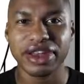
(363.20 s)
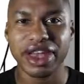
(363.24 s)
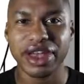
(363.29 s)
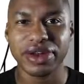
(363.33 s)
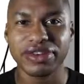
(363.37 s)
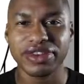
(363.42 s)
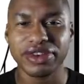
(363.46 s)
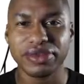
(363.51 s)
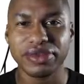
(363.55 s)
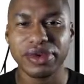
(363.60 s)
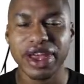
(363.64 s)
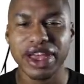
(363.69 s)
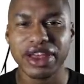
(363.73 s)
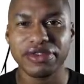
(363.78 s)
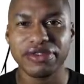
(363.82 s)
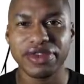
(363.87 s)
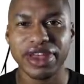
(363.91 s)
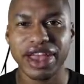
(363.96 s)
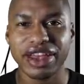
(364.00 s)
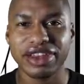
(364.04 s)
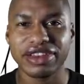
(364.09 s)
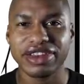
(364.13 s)
algebraic
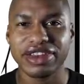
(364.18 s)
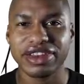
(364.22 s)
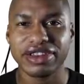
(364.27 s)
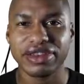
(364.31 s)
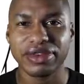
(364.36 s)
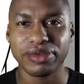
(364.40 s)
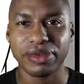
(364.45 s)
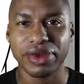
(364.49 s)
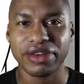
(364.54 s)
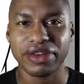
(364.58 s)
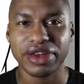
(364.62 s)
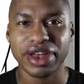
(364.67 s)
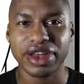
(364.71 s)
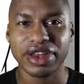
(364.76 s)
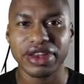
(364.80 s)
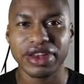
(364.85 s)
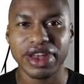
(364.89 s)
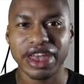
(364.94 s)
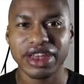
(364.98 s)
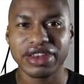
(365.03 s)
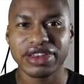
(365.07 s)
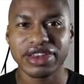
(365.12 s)
fractions with
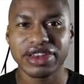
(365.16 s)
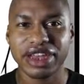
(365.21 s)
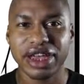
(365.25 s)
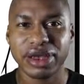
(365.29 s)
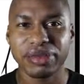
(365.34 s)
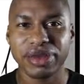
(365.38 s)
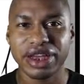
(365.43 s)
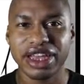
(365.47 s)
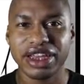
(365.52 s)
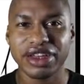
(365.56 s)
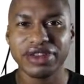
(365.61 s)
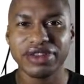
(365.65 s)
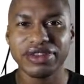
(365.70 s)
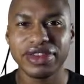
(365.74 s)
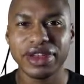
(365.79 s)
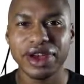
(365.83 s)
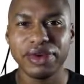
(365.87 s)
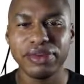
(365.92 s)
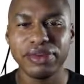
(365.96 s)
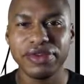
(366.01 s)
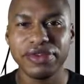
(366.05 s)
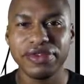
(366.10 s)
unlike denominators
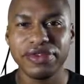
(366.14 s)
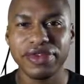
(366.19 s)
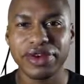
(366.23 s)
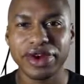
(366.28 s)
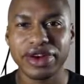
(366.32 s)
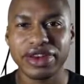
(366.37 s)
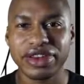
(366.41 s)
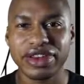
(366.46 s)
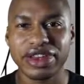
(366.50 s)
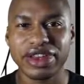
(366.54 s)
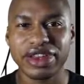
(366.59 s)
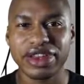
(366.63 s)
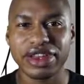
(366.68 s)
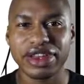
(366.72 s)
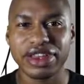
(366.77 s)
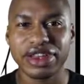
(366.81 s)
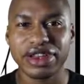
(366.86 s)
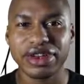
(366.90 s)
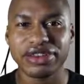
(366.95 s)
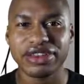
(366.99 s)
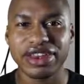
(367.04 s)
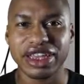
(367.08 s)
are performed
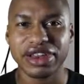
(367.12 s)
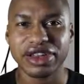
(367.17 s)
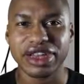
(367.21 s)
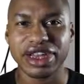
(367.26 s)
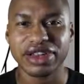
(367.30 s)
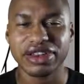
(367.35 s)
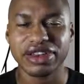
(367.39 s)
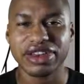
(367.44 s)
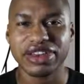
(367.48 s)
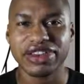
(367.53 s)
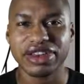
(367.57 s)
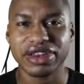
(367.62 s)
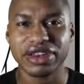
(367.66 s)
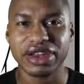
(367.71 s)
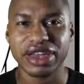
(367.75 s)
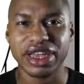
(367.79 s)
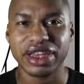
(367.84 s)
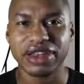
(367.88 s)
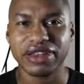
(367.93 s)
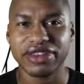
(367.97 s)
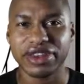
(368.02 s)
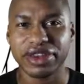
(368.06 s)
using the addition
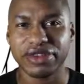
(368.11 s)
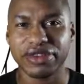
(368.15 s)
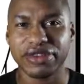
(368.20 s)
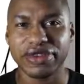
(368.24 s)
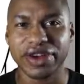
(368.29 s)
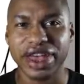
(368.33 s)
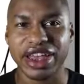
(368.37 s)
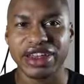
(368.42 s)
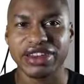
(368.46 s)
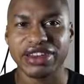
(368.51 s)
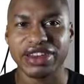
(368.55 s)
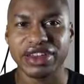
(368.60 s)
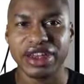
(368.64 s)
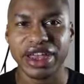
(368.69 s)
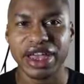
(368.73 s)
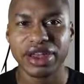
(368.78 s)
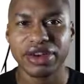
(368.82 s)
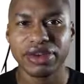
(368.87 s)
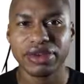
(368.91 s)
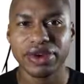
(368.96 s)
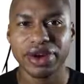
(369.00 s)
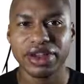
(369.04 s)
and subtraction
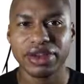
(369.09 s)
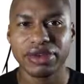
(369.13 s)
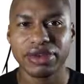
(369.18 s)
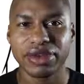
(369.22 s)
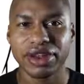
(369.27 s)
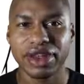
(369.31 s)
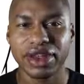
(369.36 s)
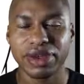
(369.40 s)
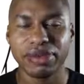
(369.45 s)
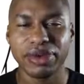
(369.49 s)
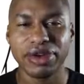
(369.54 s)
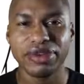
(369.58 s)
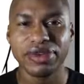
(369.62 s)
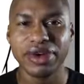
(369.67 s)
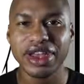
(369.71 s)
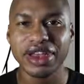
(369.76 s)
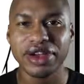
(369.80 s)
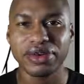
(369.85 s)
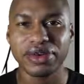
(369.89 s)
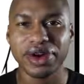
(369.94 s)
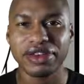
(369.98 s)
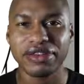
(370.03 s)
algorithm
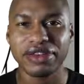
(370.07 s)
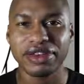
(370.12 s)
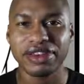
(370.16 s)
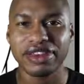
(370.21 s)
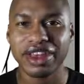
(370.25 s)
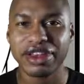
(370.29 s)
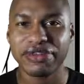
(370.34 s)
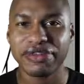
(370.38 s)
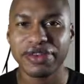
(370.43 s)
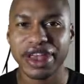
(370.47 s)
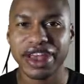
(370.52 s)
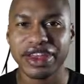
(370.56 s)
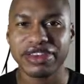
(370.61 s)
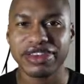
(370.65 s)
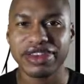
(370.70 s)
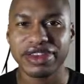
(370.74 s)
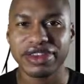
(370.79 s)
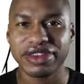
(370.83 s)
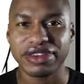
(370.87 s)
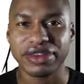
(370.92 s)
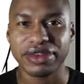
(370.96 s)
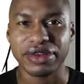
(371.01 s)
between arithmetic
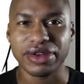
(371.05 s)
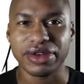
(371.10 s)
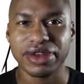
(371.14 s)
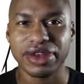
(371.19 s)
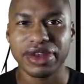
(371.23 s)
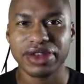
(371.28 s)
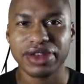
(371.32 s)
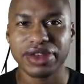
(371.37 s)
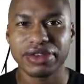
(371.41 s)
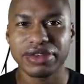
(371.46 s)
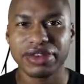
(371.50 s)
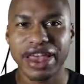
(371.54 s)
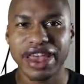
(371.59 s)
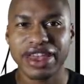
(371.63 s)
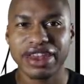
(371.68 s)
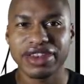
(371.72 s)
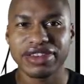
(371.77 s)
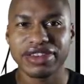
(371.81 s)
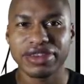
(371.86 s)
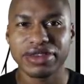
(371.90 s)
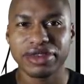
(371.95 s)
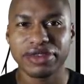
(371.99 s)
fractions. That
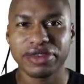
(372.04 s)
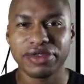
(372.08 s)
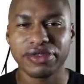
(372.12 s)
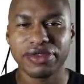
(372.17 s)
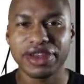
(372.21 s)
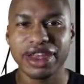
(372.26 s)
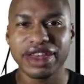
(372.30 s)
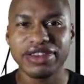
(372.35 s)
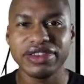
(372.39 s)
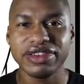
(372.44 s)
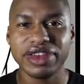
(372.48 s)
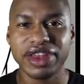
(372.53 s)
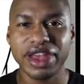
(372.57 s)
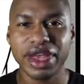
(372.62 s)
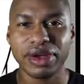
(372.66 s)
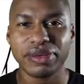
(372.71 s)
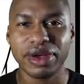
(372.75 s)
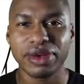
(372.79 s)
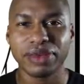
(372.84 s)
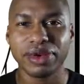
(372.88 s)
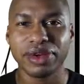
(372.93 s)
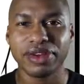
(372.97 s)
is, the least
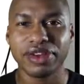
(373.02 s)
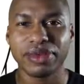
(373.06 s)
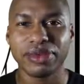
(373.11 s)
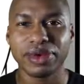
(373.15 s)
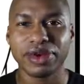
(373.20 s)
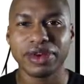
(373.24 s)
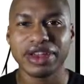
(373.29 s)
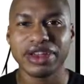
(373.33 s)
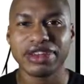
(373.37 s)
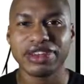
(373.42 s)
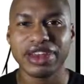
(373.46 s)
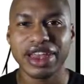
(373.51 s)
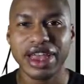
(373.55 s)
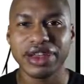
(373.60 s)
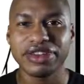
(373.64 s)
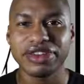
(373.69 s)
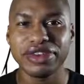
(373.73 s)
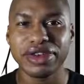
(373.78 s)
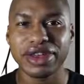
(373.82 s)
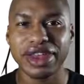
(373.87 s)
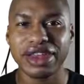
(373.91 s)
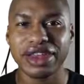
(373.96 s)
common multiple is
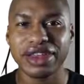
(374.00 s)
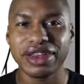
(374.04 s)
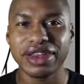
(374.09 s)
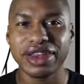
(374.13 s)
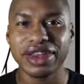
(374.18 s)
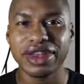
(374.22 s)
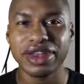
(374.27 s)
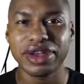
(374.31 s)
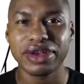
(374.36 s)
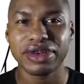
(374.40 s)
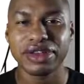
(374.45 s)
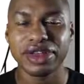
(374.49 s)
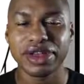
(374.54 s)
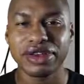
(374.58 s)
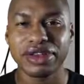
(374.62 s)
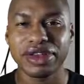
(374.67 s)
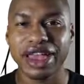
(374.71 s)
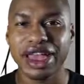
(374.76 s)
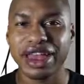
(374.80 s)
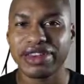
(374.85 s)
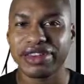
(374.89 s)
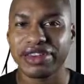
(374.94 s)
calculated,
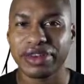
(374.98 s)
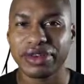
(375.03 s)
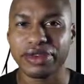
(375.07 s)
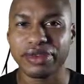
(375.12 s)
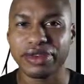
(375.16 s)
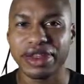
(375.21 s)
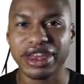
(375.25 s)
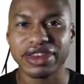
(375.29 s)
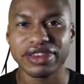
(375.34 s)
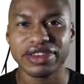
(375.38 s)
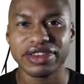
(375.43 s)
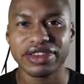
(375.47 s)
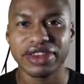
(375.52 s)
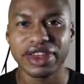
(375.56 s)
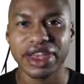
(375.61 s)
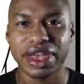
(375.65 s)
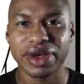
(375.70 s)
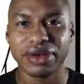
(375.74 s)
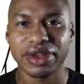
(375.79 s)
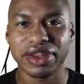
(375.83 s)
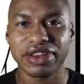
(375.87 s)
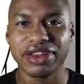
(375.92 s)
known as the least
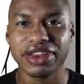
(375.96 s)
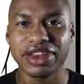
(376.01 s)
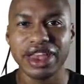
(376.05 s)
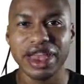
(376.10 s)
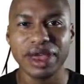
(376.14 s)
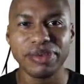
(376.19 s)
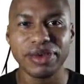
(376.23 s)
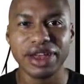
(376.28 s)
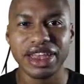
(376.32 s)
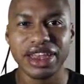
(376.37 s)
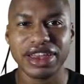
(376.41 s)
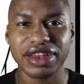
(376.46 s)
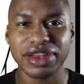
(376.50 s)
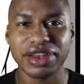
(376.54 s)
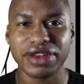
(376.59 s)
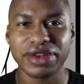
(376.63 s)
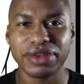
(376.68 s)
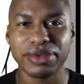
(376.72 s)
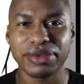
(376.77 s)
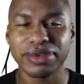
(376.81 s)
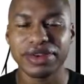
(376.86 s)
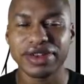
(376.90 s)
common denominator.
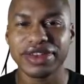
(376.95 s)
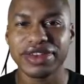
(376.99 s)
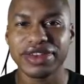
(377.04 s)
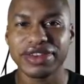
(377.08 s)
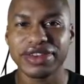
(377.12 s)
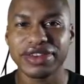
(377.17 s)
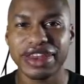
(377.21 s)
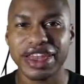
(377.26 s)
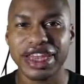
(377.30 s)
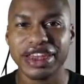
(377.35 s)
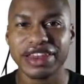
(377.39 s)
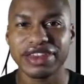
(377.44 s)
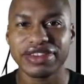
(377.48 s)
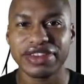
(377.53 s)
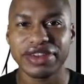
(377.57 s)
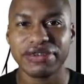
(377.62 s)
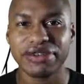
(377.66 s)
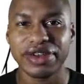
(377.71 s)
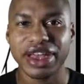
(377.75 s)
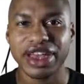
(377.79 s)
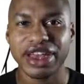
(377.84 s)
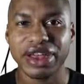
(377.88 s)
It is
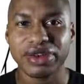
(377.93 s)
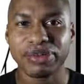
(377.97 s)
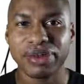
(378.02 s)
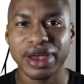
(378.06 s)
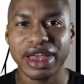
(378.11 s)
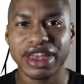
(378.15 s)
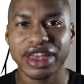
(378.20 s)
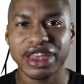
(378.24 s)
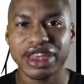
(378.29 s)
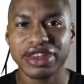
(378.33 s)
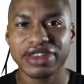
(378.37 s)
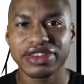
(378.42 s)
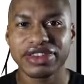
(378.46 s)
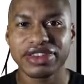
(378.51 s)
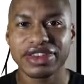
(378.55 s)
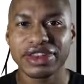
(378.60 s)
divided by each